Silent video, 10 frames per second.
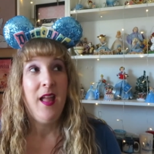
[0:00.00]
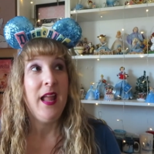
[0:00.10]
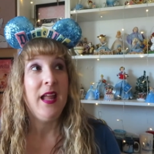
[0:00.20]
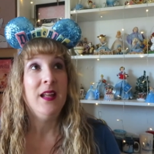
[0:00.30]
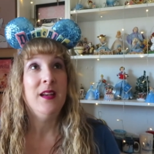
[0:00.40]

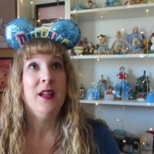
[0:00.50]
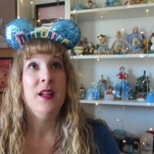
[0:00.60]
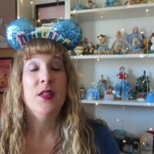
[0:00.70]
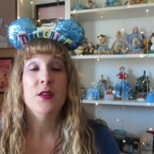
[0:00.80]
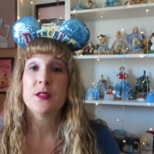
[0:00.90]
And
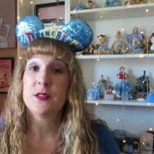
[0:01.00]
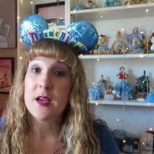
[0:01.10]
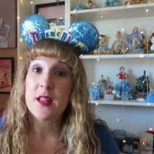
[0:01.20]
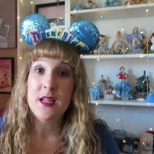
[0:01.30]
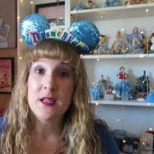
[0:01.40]
there's a
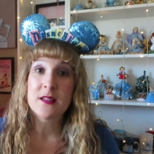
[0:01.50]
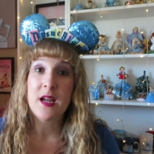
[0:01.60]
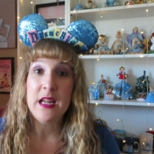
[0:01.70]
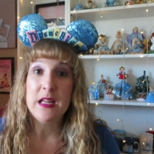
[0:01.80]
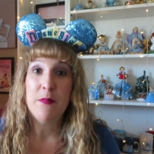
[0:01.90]
lot of things
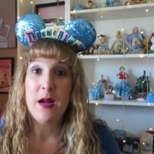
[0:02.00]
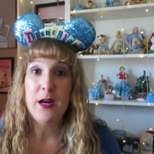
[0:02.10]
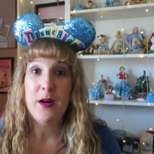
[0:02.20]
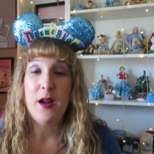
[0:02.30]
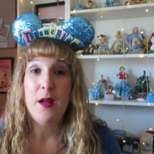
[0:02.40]
I
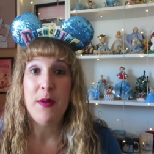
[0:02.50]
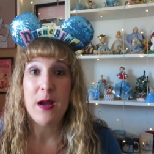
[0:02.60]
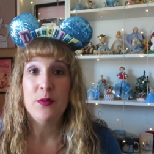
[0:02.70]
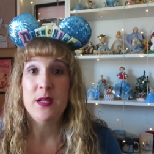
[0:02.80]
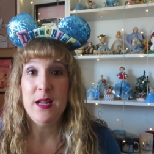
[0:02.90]
admire
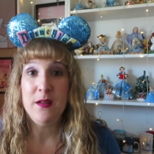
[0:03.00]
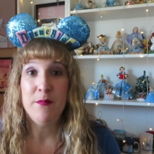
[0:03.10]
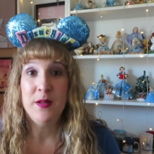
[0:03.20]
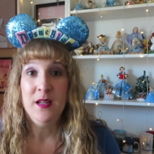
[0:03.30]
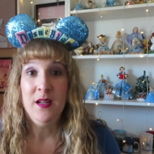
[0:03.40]
about
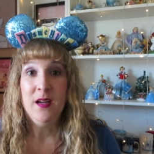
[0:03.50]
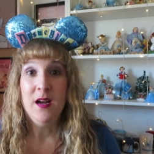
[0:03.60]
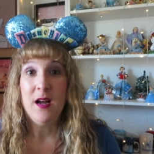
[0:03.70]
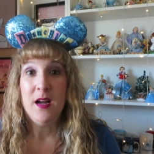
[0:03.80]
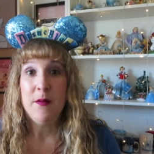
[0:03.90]
him.
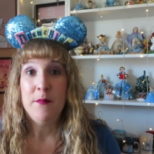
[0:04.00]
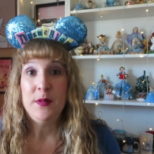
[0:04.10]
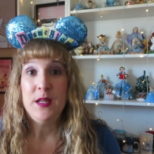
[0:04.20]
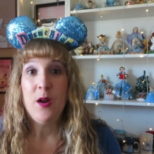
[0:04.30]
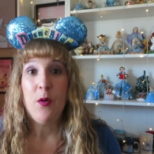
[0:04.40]

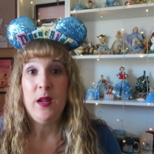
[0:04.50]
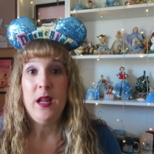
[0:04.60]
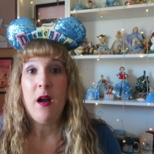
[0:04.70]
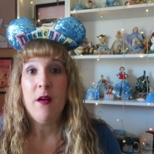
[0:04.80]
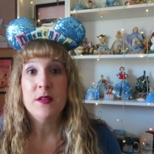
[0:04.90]
Um, you know,
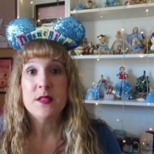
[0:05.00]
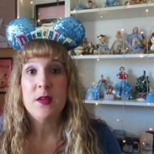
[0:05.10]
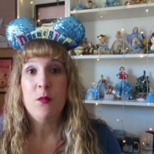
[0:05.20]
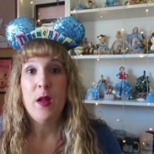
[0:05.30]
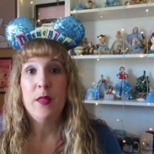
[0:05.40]
he
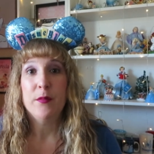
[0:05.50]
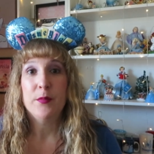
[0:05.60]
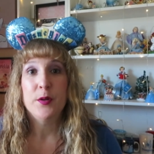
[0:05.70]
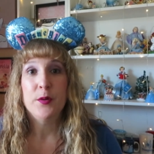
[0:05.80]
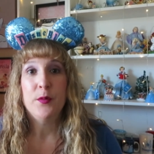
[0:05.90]
obviously went
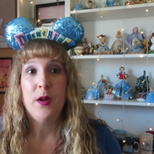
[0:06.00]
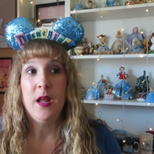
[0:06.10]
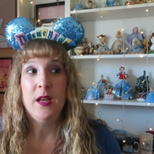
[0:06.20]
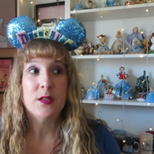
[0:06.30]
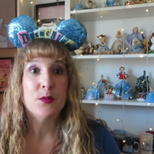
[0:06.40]
through
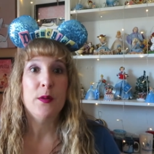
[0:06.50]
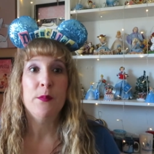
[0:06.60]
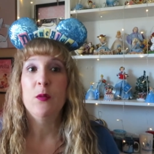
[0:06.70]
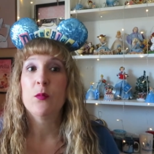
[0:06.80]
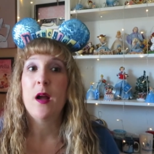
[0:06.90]
an
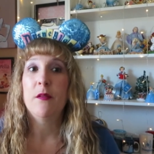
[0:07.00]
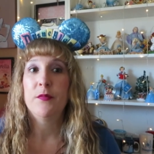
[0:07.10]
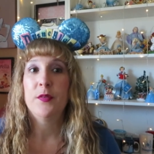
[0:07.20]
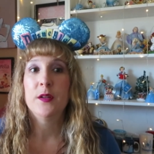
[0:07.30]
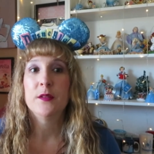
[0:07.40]
extremely rough,
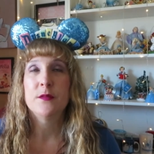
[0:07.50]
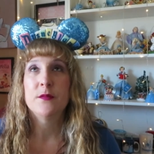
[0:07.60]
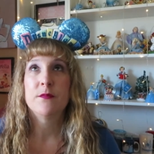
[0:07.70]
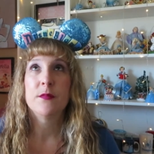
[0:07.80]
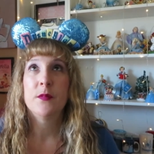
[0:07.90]

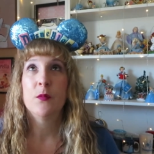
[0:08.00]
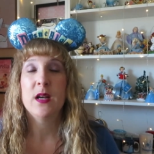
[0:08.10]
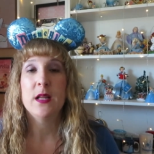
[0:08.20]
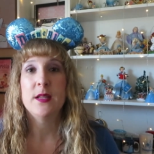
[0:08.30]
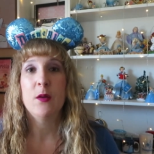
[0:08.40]

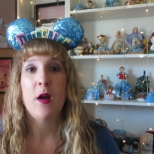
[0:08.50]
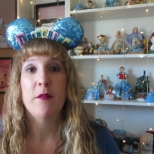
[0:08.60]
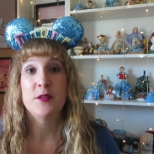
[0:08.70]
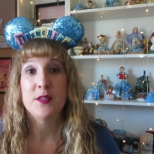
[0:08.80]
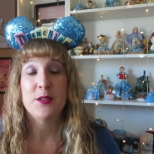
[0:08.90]
when I say
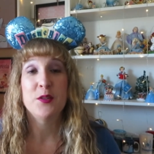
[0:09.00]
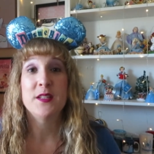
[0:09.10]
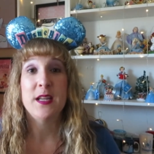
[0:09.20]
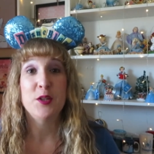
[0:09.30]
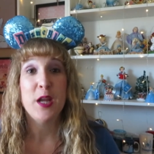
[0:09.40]
rough, I should
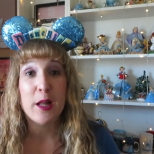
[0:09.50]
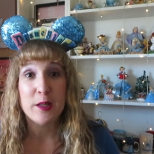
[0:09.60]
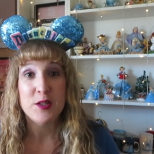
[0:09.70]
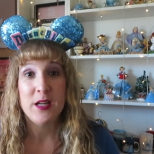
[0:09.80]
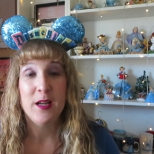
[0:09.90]
say
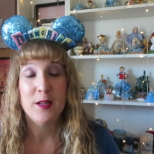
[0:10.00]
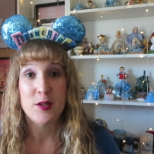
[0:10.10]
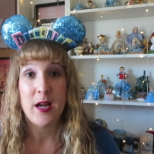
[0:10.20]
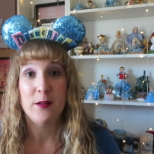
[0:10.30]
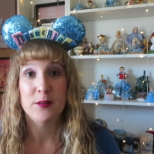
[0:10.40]
challenging
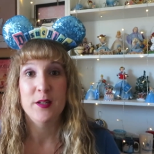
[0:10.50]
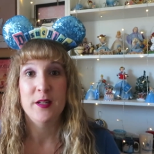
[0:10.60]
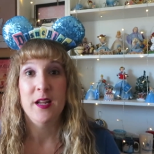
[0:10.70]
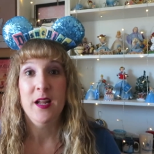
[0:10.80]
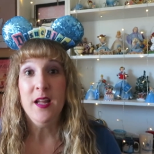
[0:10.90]

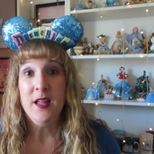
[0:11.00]
childhood.